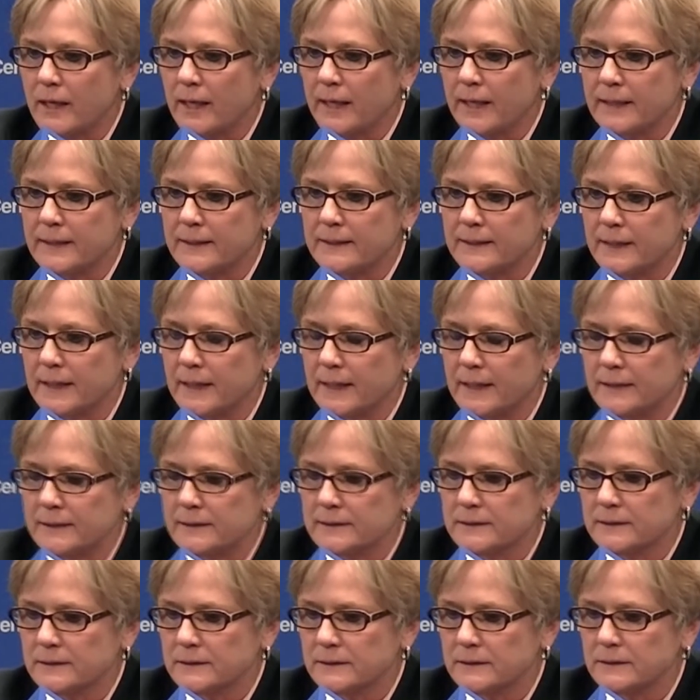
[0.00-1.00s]
and uh,
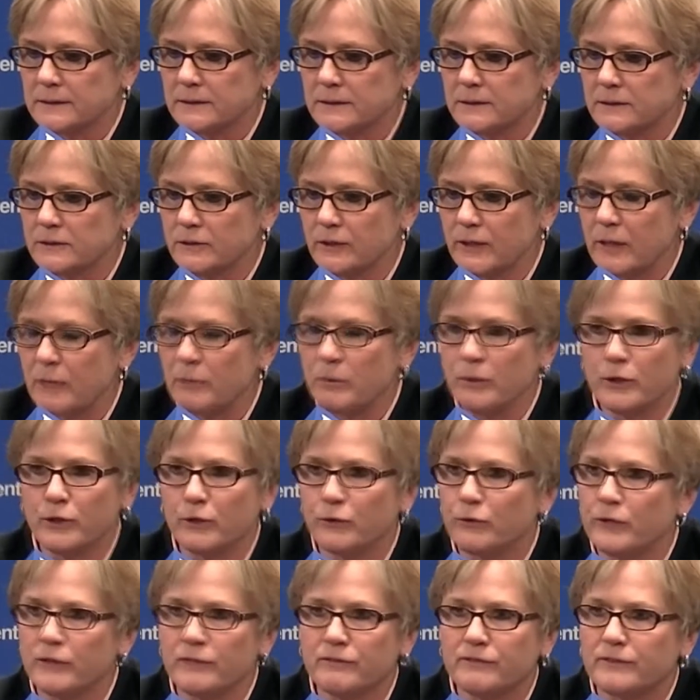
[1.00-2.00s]
you got to bring
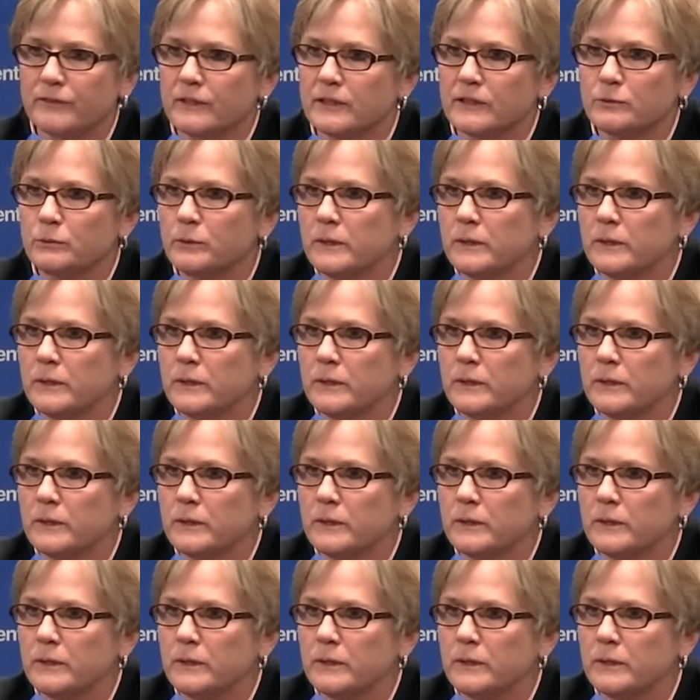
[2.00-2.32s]
your defense.